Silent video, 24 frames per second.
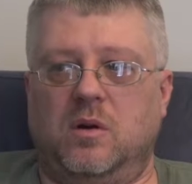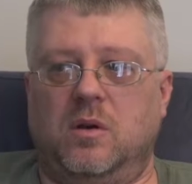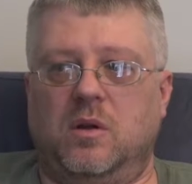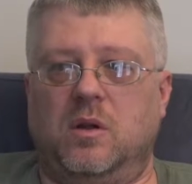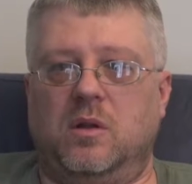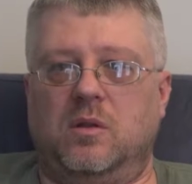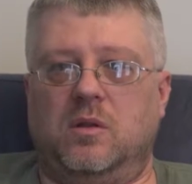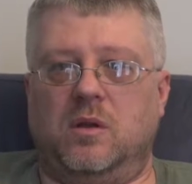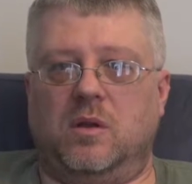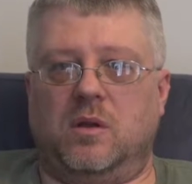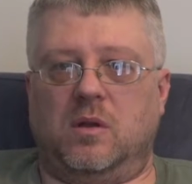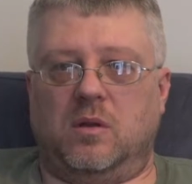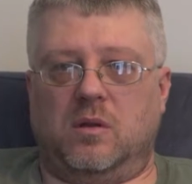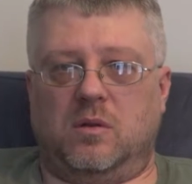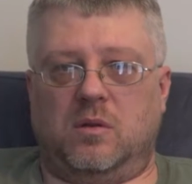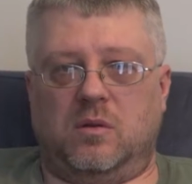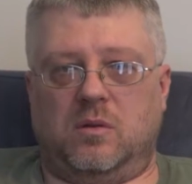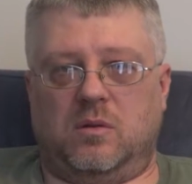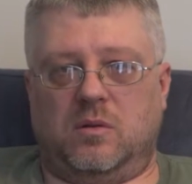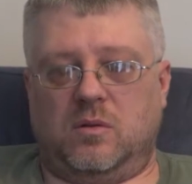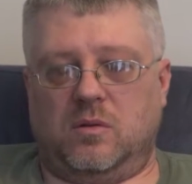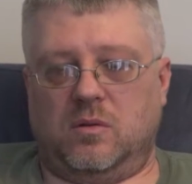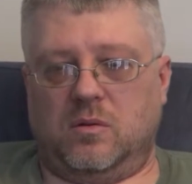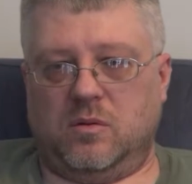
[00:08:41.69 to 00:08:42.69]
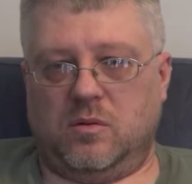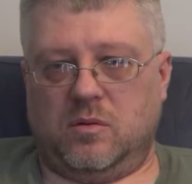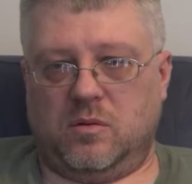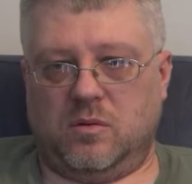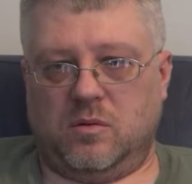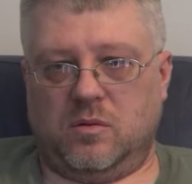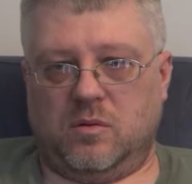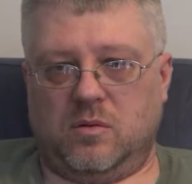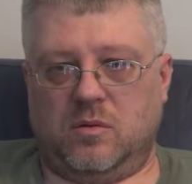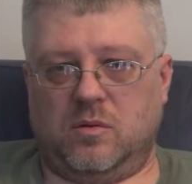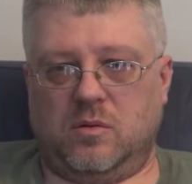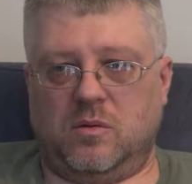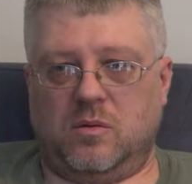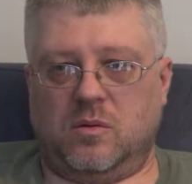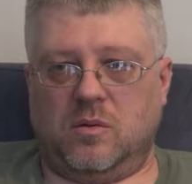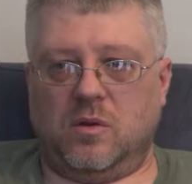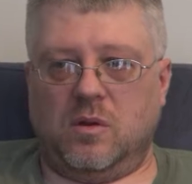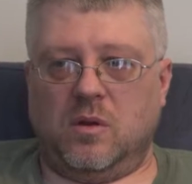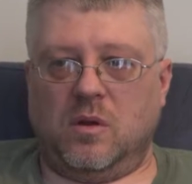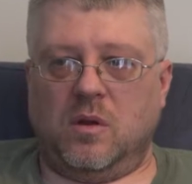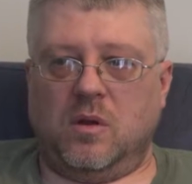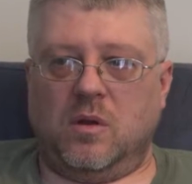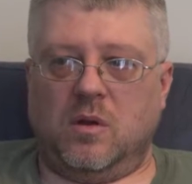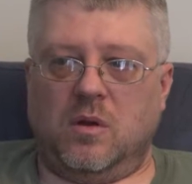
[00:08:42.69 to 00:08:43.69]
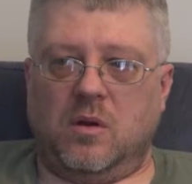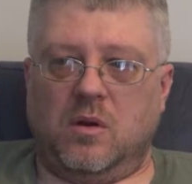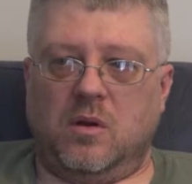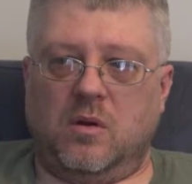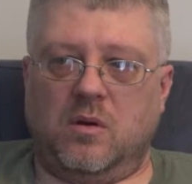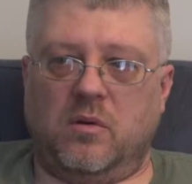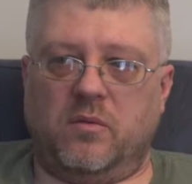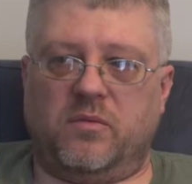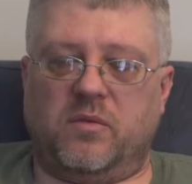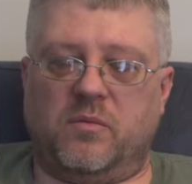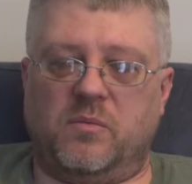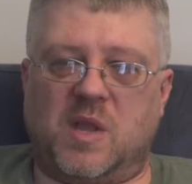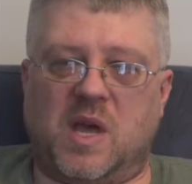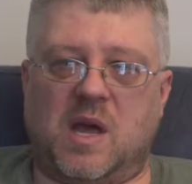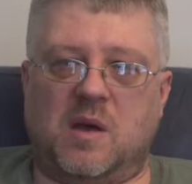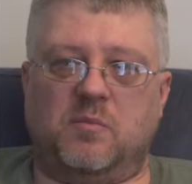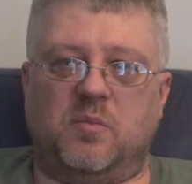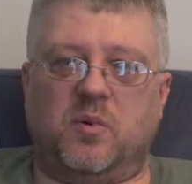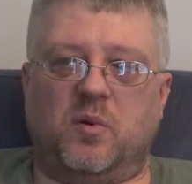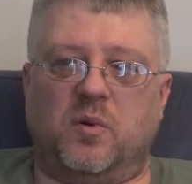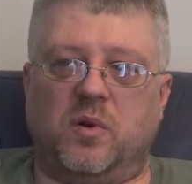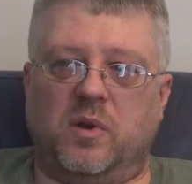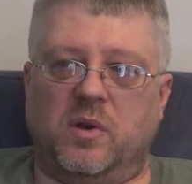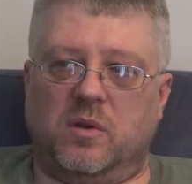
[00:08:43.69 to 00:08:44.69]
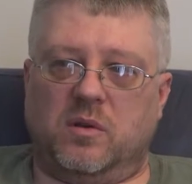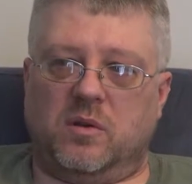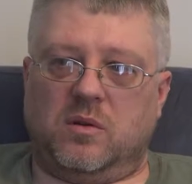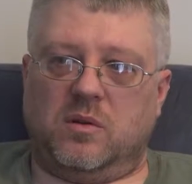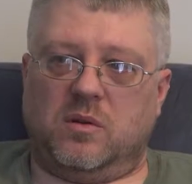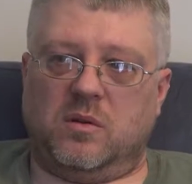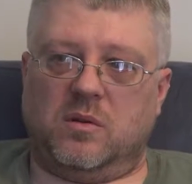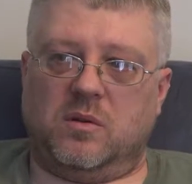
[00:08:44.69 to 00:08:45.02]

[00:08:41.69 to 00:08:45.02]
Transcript: and then from that point,